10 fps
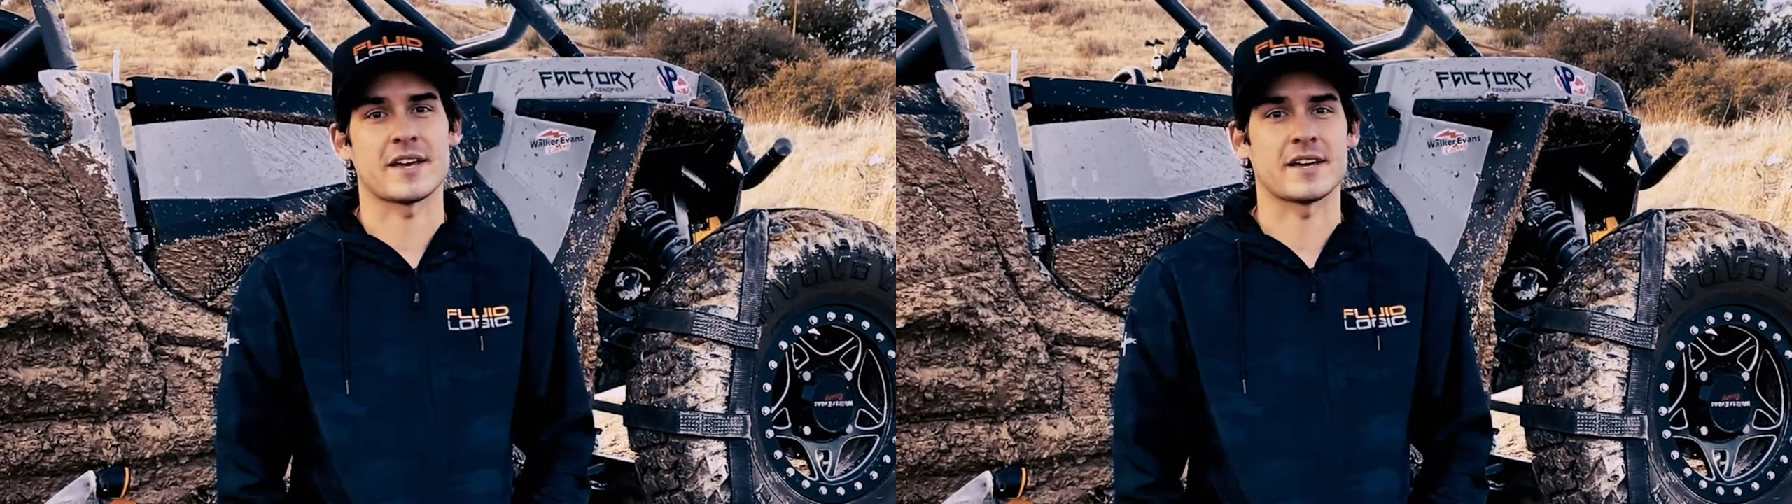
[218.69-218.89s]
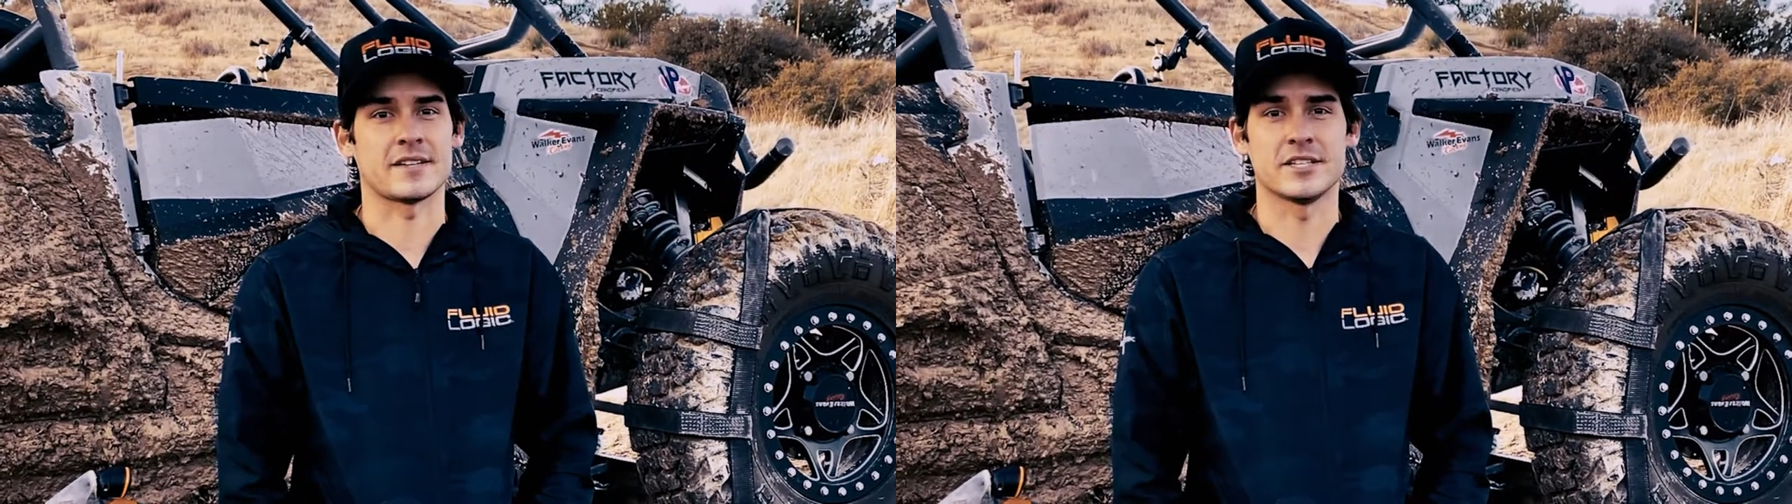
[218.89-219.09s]

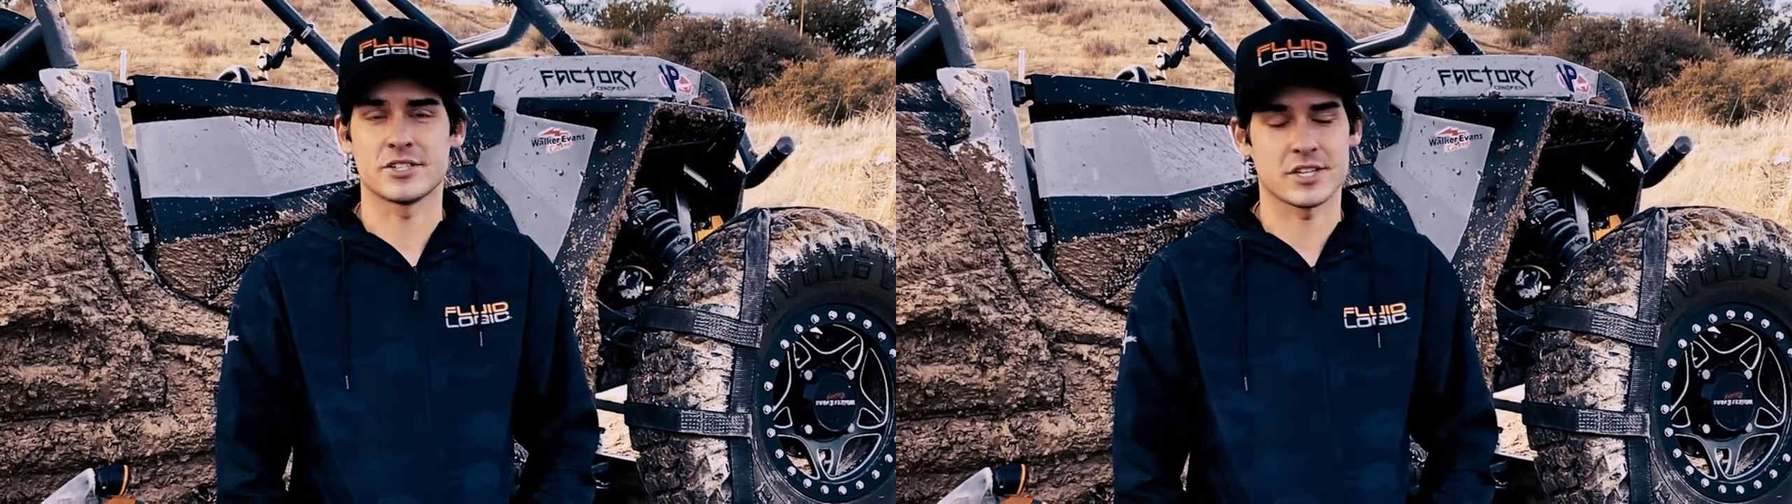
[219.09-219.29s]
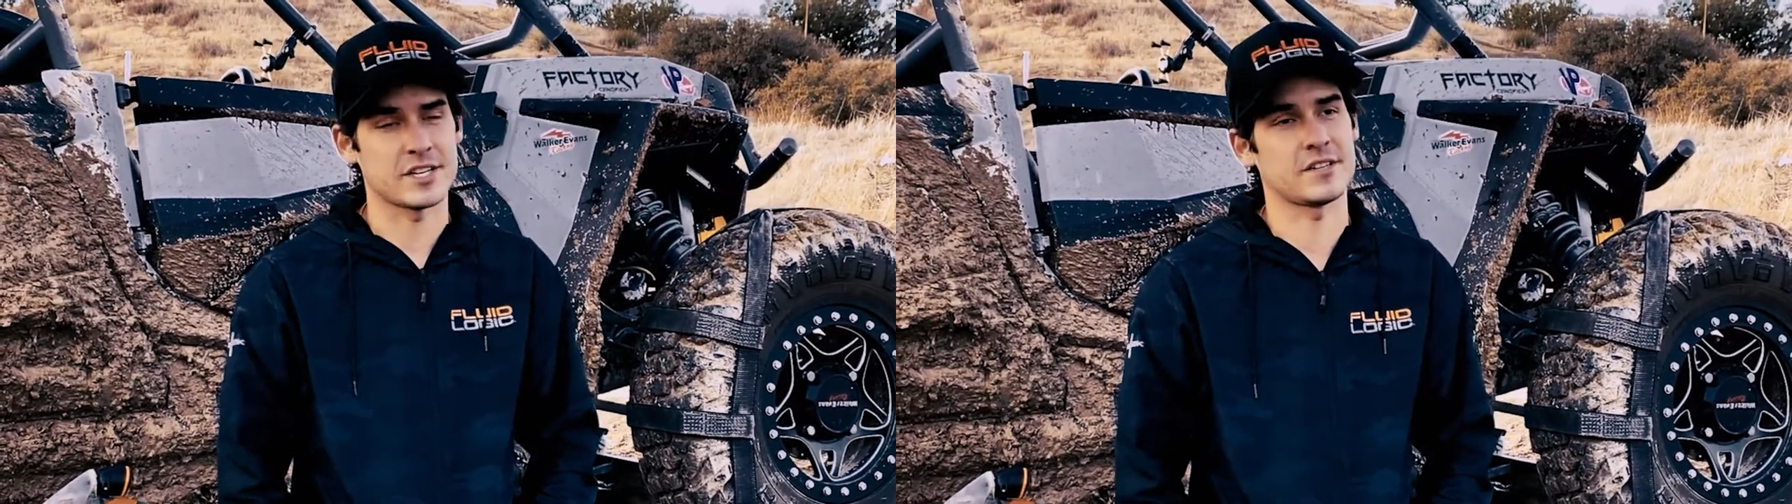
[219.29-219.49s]
and
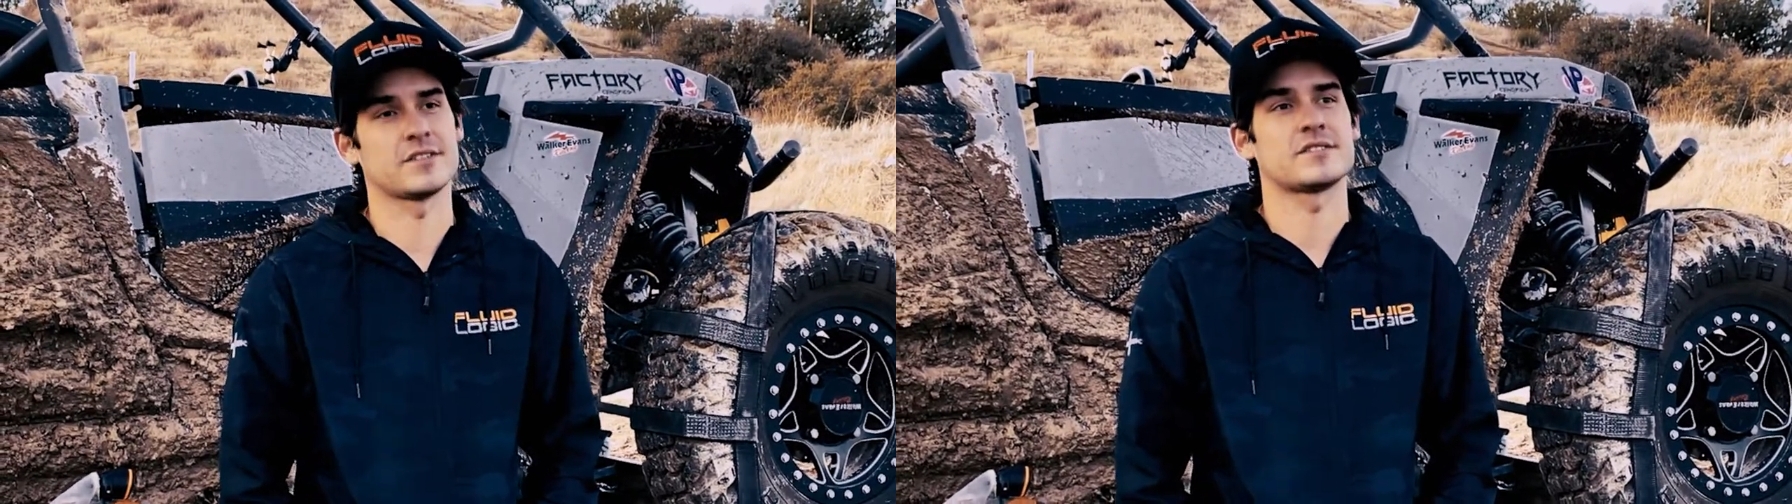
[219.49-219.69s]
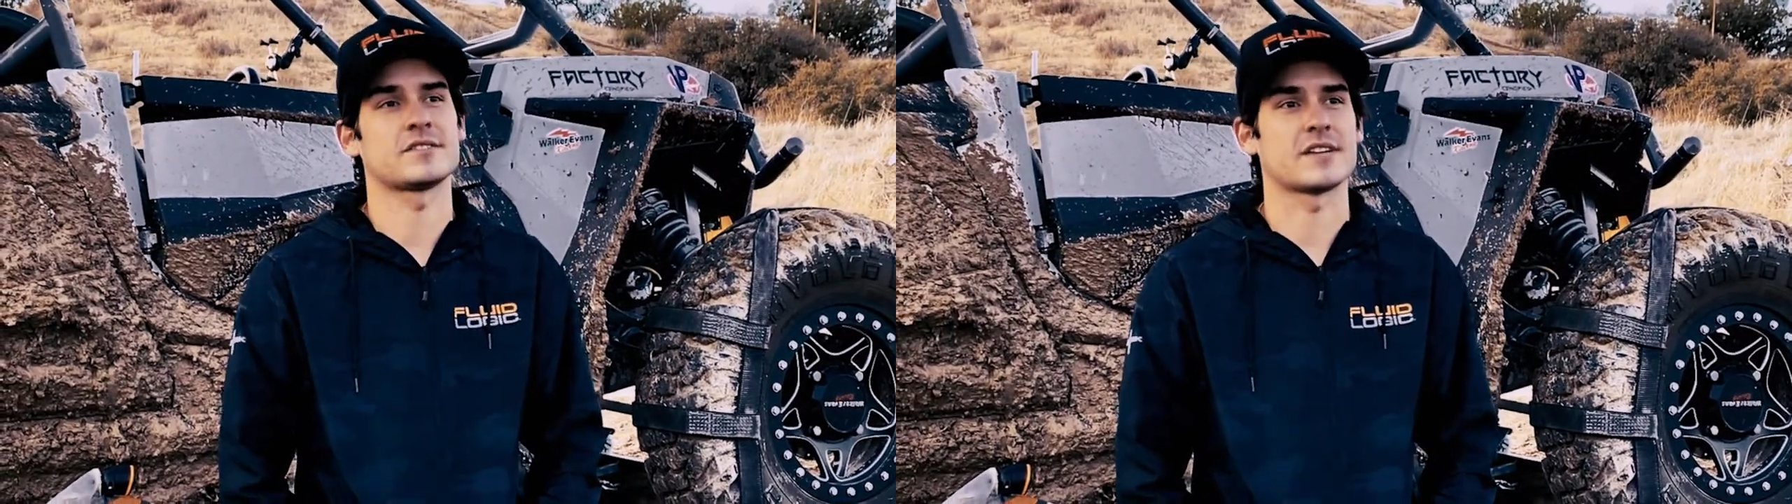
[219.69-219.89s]

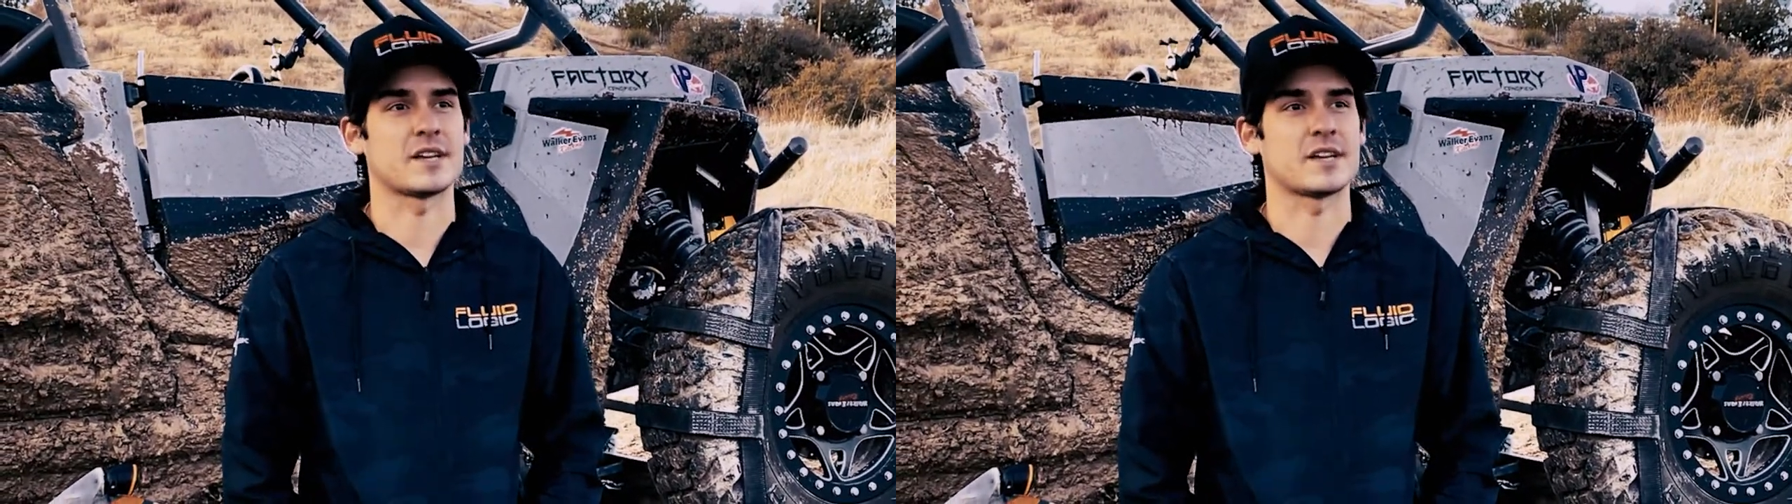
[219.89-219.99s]
engineers